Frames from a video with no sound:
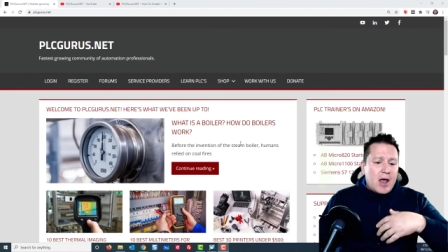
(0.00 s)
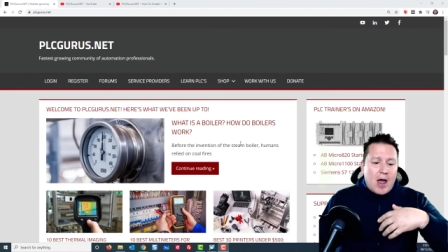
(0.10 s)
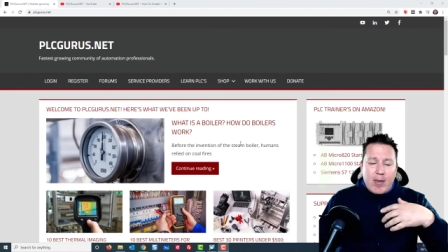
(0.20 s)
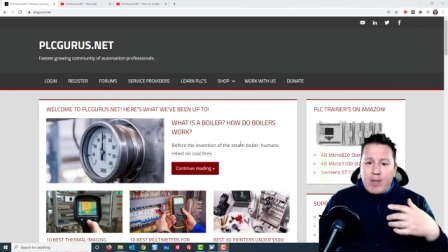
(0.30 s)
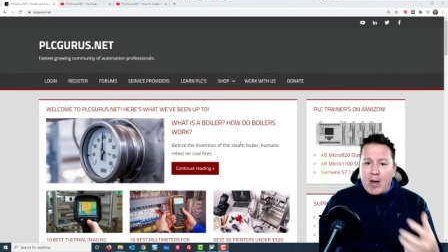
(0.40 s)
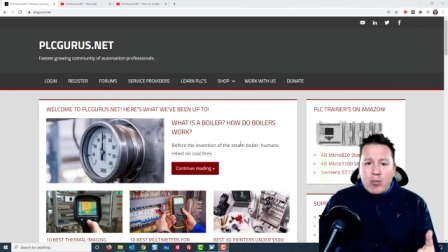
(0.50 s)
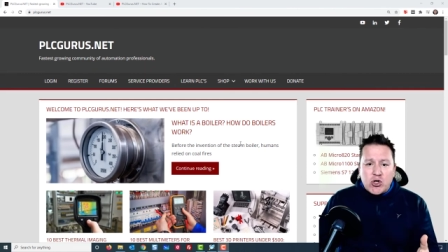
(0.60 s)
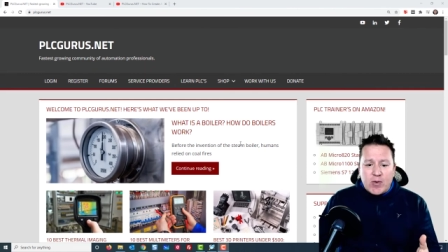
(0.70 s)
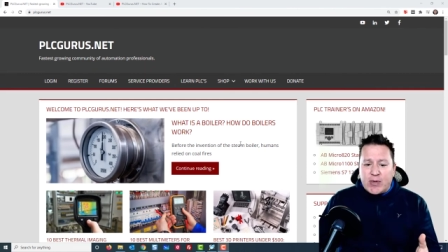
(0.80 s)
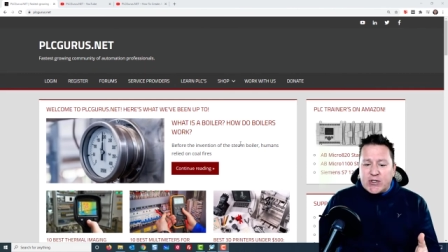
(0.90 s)
I mean,
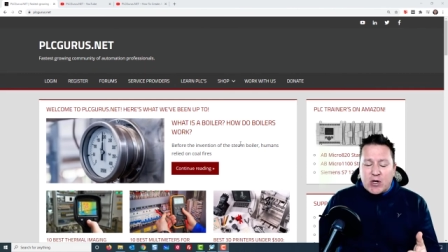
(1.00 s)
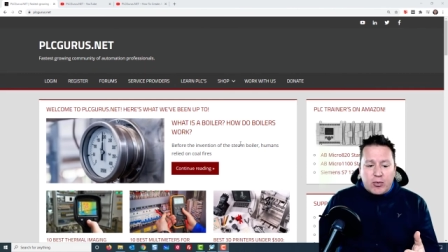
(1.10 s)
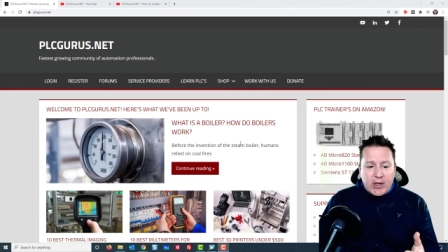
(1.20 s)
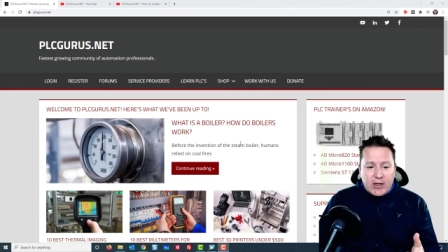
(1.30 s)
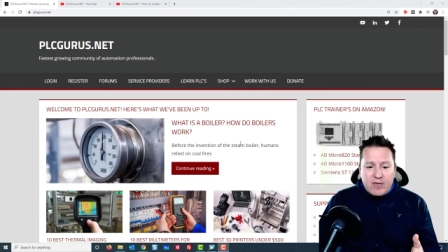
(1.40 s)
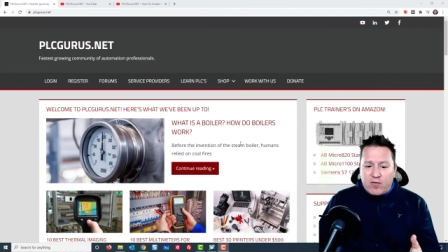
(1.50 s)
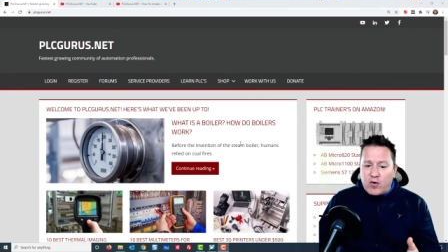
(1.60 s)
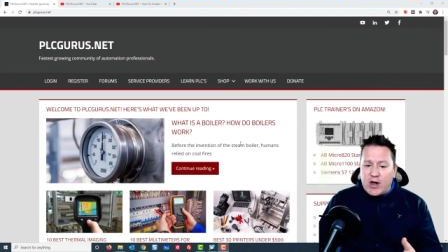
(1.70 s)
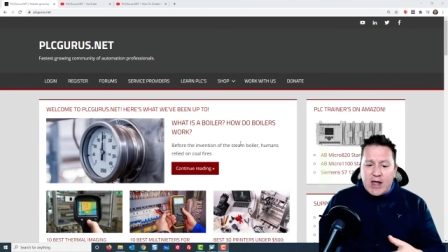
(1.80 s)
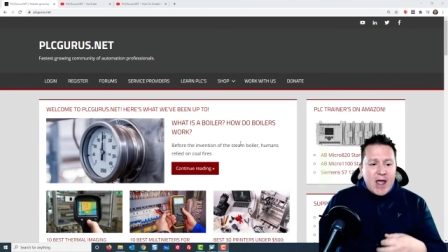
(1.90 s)
membership is completely
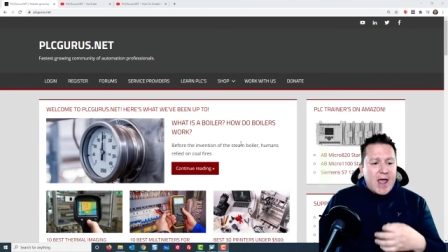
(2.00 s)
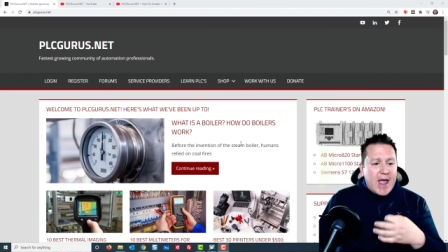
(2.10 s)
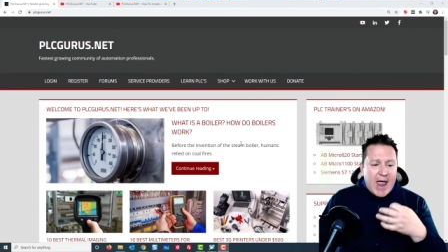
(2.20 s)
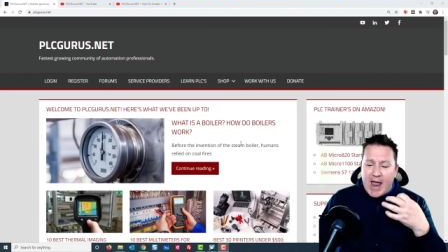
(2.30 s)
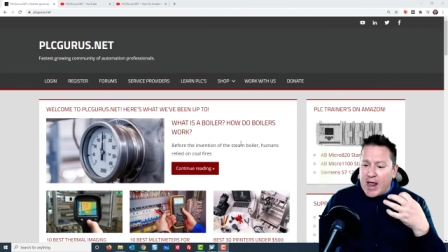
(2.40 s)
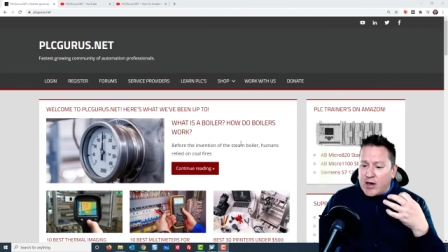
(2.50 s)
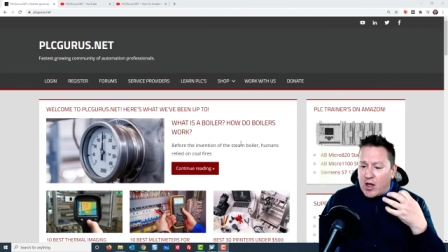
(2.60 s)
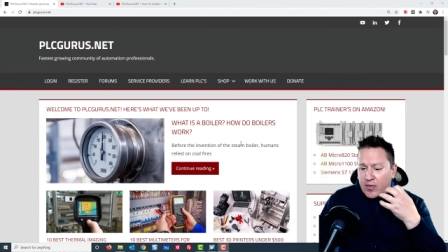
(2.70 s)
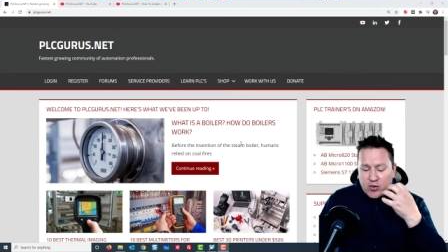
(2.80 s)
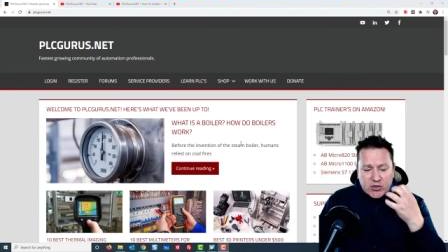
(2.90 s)
free, and
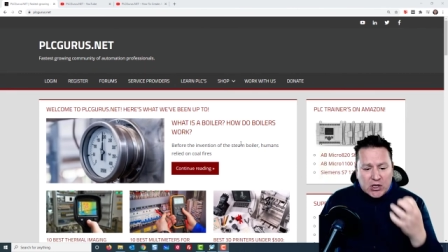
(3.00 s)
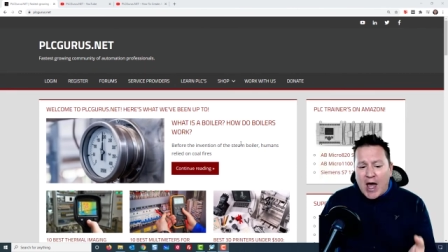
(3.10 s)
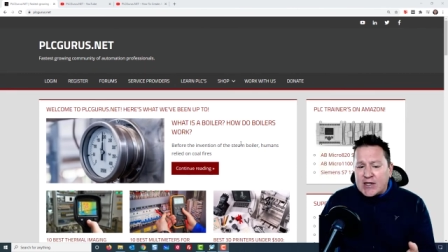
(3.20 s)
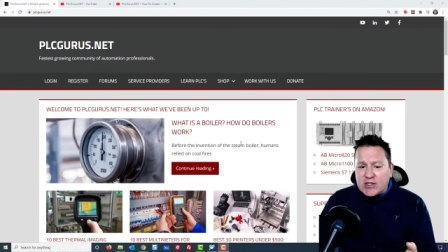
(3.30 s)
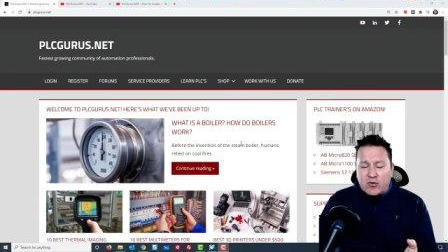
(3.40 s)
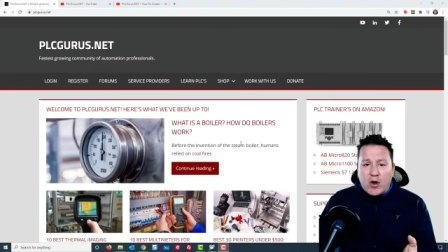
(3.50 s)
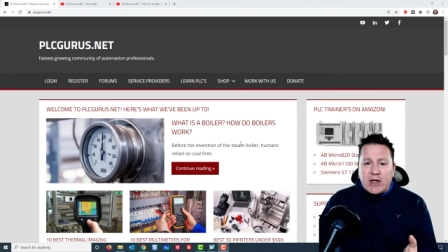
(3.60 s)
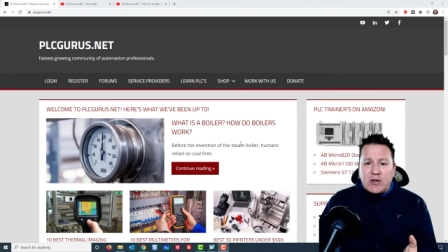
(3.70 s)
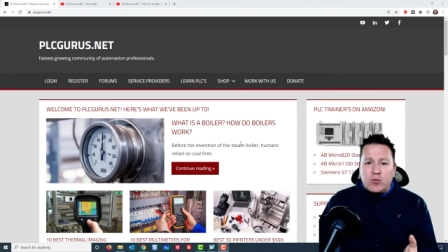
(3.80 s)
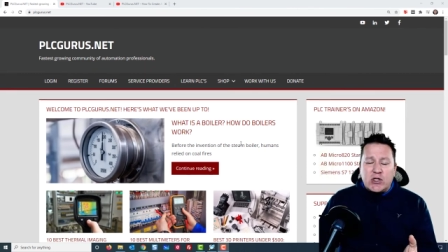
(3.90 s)
there's lots of
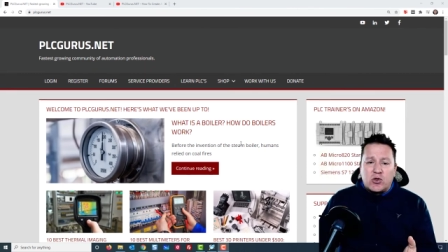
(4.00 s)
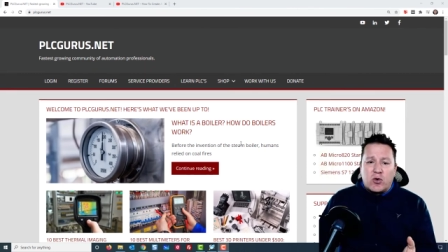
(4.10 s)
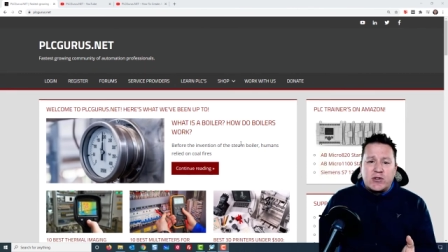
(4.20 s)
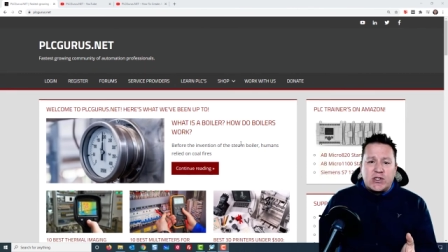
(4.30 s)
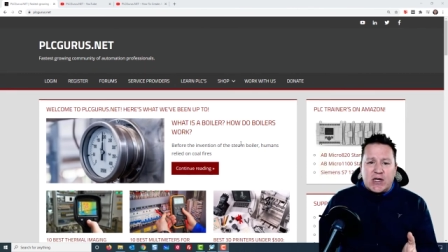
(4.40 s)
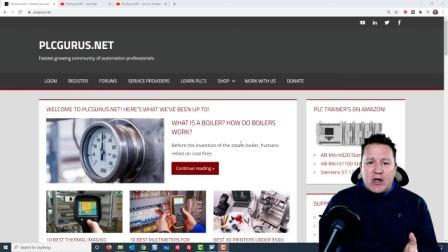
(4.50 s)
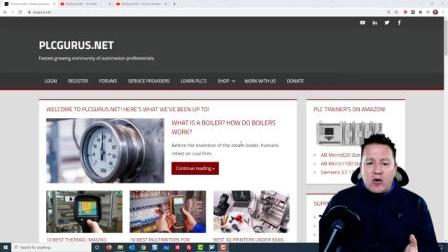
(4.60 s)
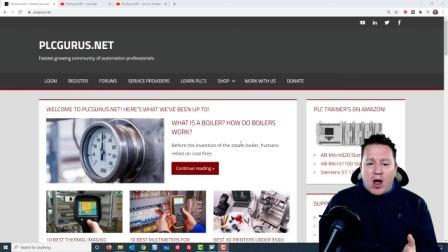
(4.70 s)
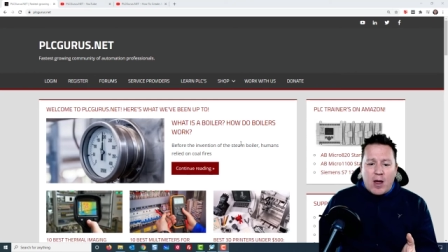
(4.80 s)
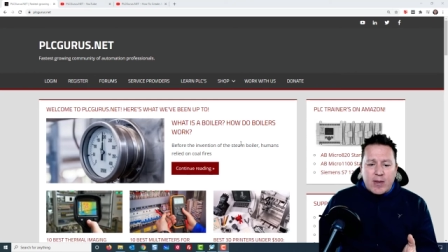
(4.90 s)
great resources here
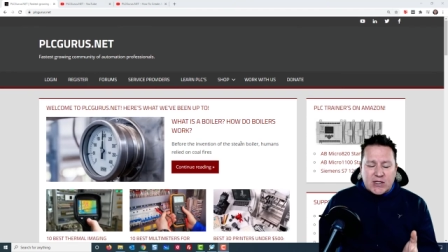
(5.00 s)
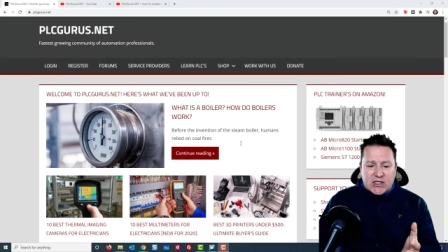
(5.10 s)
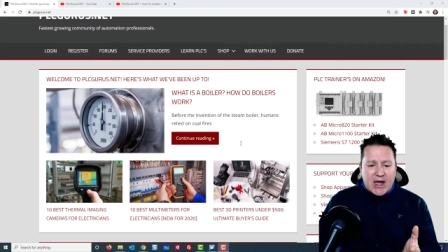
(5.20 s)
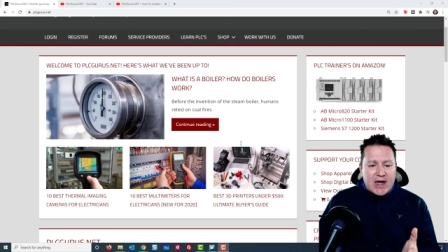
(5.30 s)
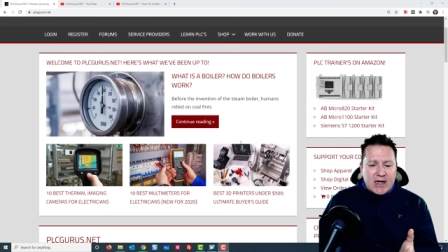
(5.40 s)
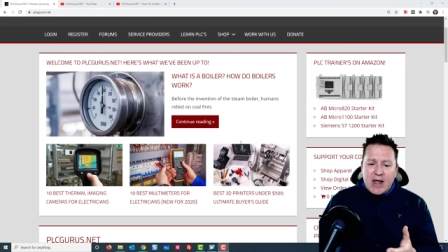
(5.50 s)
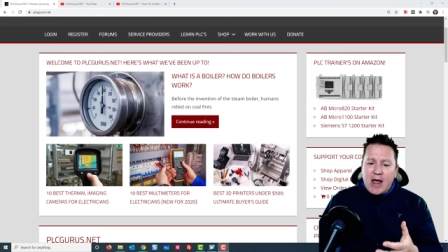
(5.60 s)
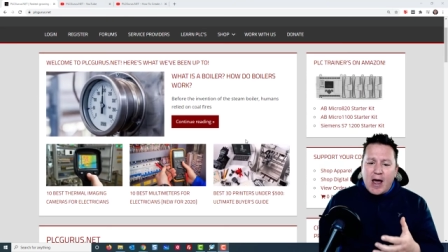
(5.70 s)
on the site.